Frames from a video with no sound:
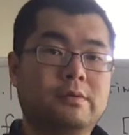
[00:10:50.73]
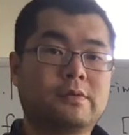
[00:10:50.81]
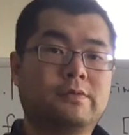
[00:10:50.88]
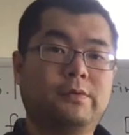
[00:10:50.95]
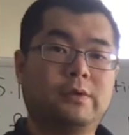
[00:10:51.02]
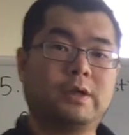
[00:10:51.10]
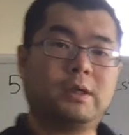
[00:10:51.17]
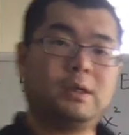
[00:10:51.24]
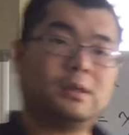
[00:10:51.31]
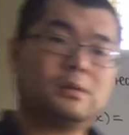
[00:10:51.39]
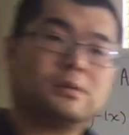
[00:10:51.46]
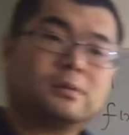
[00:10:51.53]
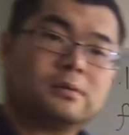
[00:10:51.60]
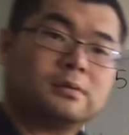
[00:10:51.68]
40,
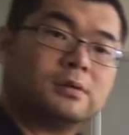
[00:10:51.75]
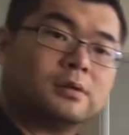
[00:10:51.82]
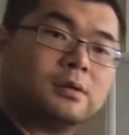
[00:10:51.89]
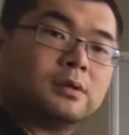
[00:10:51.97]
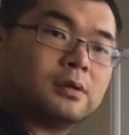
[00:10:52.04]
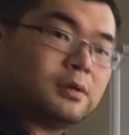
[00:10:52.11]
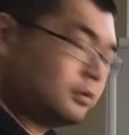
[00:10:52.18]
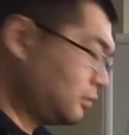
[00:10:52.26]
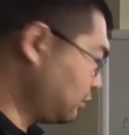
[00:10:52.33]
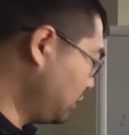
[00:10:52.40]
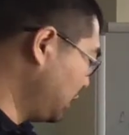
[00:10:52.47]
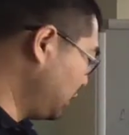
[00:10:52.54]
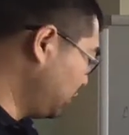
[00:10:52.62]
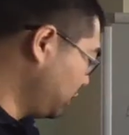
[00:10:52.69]

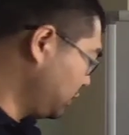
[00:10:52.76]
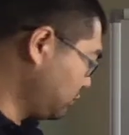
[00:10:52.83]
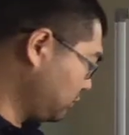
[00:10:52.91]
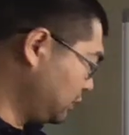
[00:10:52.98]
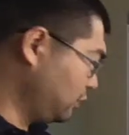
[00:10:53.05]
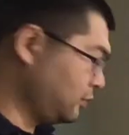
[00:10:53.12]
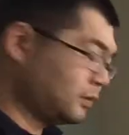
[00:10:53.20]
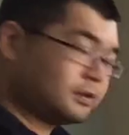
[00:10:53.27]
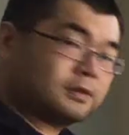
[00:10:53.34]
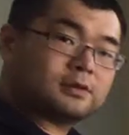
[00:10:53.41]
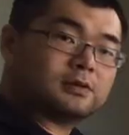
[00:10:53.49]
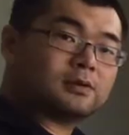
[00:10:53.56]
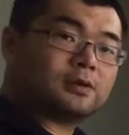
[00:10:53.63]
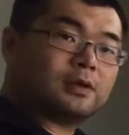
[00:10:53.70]
right now it reduces
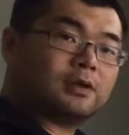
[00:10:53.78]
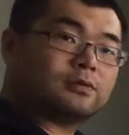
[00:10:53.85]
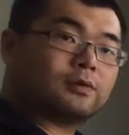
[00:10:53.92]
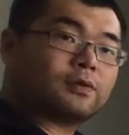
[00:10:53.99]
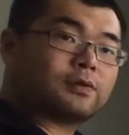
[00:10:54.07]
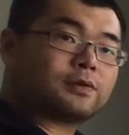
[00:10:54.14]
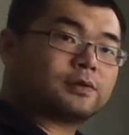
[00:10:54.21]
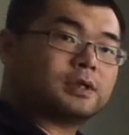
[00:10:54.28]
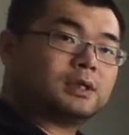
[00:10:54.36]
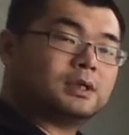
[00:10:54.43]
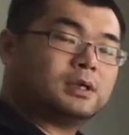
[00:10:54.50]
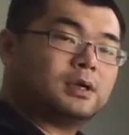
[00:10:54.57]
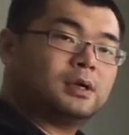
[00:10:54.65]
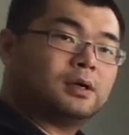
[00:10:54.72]
into 30,
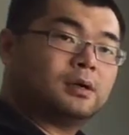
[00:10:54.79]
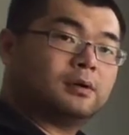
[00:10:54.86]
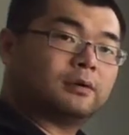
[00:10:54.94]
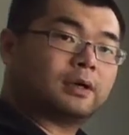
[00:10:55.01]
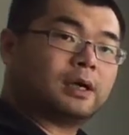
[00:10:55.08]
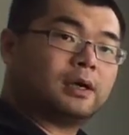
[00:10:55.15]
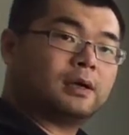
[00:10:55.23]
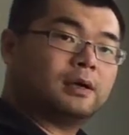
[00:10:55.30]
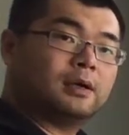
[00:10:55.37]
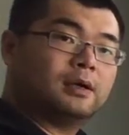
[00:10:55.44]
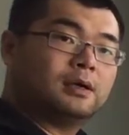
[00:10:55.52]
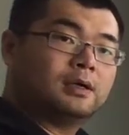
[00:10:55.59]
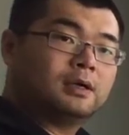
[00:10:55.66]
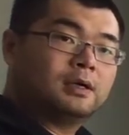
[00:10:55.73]
okay?
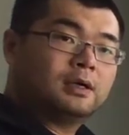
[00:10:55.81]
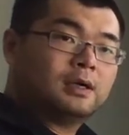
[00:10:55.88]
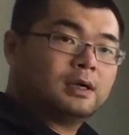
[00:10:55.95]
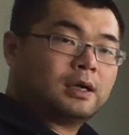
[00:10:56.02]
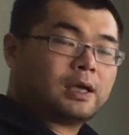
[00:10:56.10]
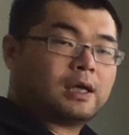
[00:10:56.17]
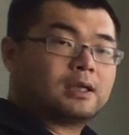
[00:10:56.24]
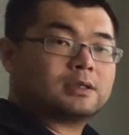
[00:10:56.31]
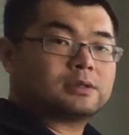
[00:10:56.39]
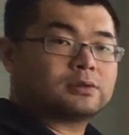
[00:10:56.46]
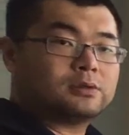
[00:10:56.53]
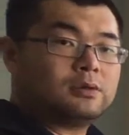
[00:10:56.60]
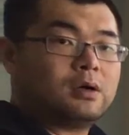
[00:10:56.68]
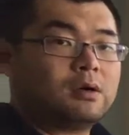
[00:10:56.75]
And do
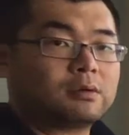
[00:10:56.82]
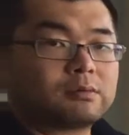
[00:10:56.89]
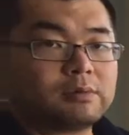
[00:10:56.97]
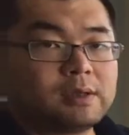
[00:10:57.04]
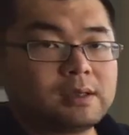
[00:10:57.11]
you agree